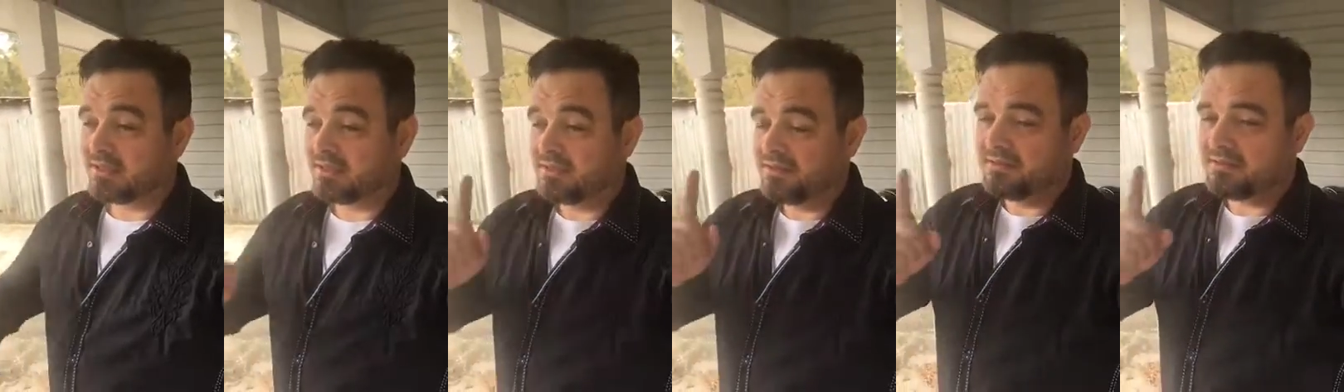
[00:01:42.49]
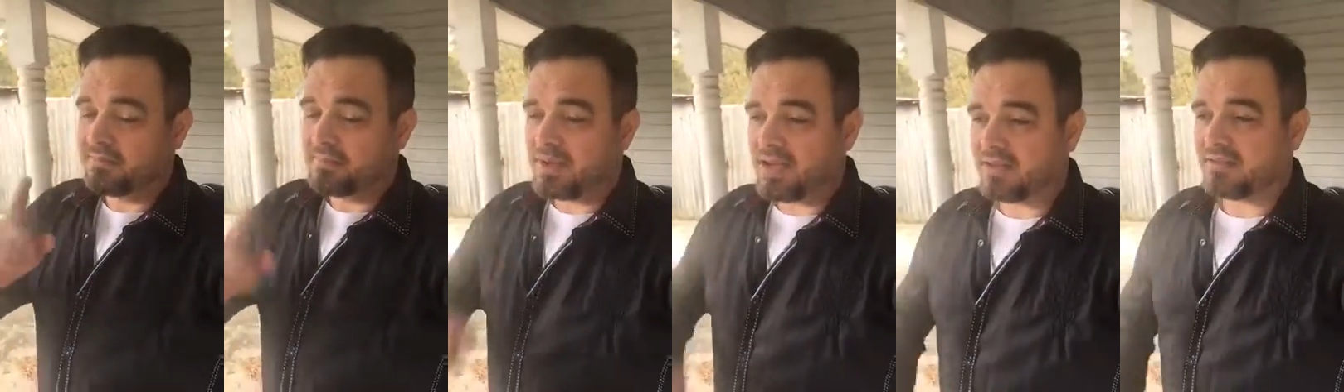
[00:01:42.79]

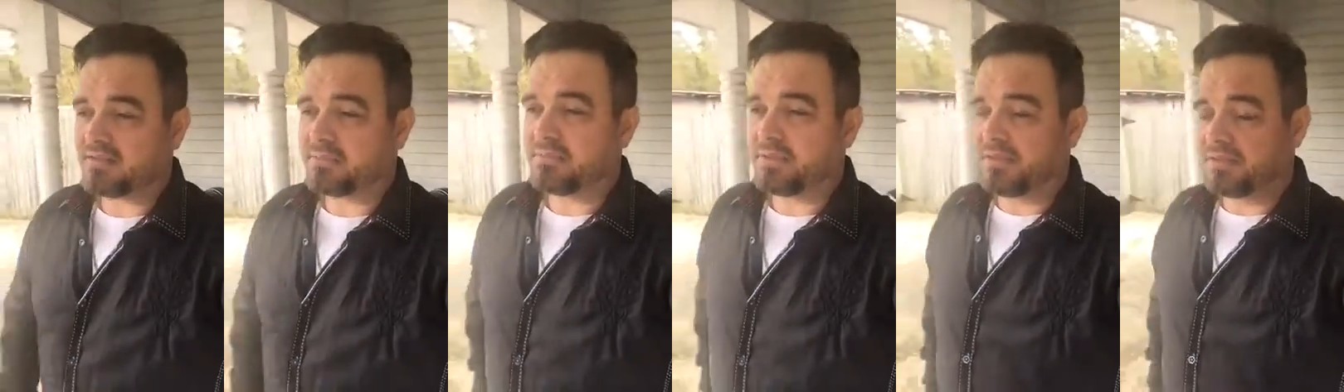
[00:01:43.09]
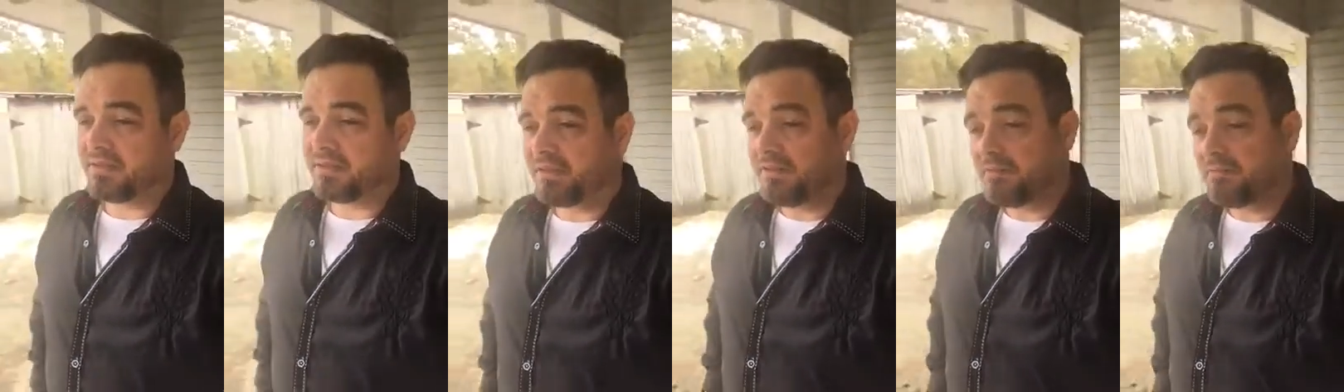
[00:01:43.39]
there's a
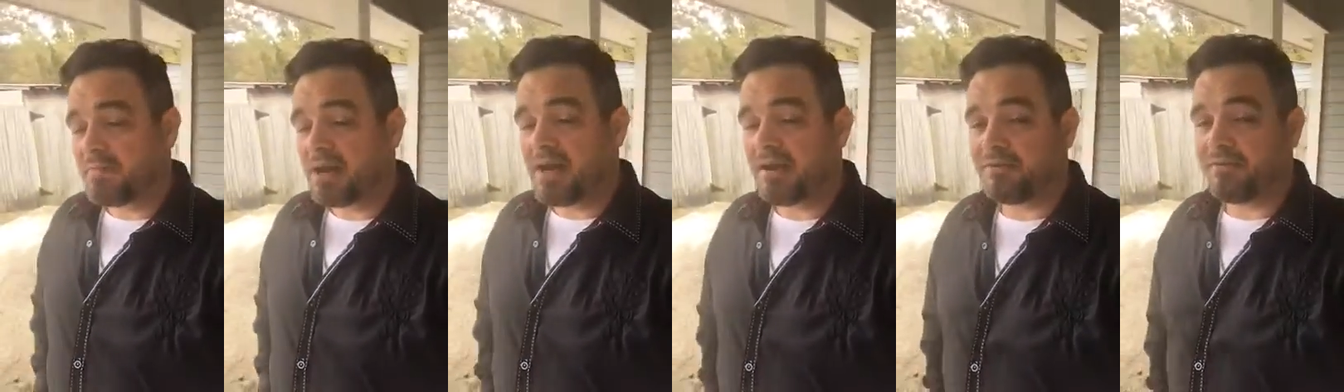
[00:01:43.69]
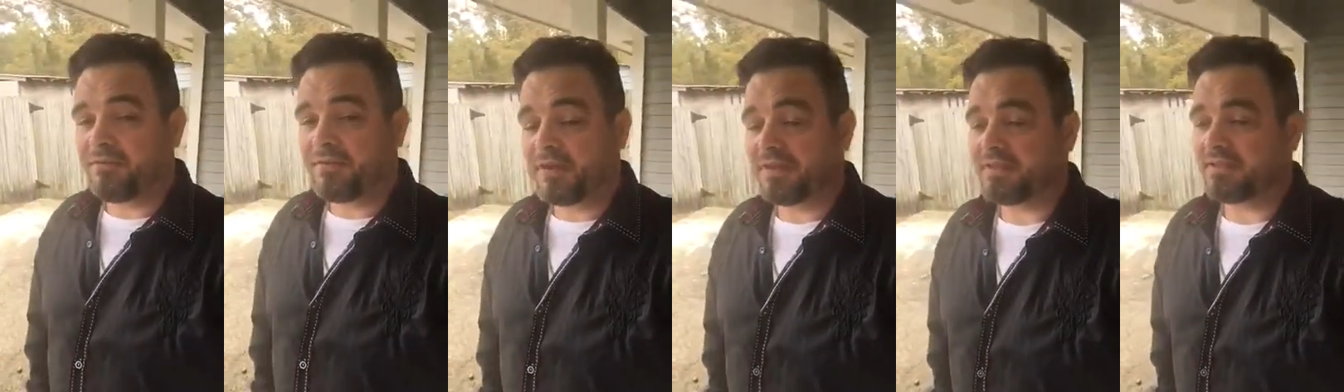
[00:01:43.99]
possibility you might
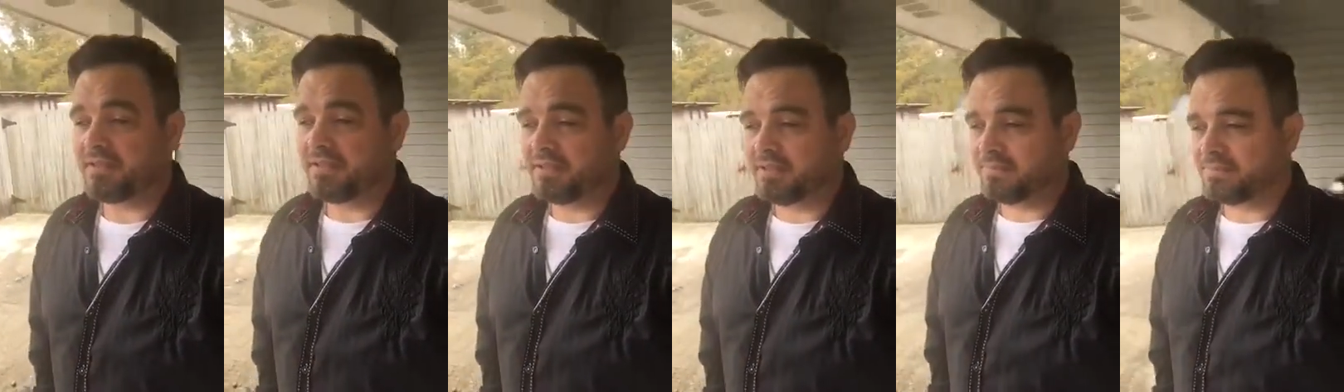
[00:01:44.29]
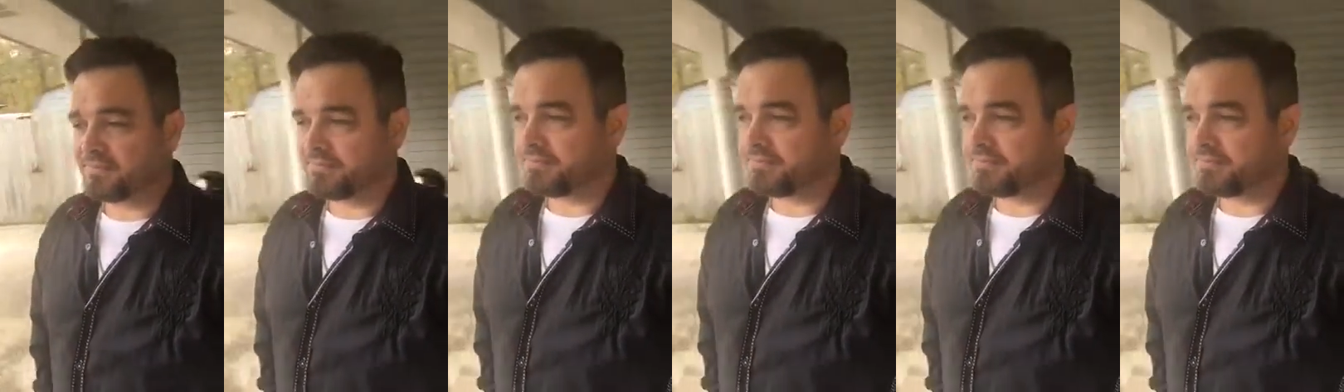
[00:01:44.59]
fix it.